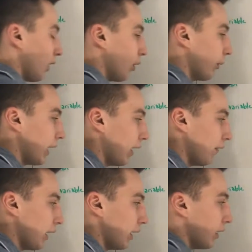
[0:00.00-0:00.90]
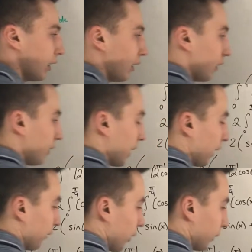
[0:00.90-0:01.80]
and we have a
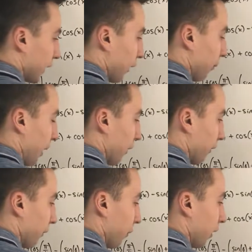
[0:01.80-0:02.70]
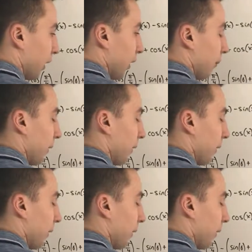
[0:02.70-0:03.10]
negative cosine of pi over 4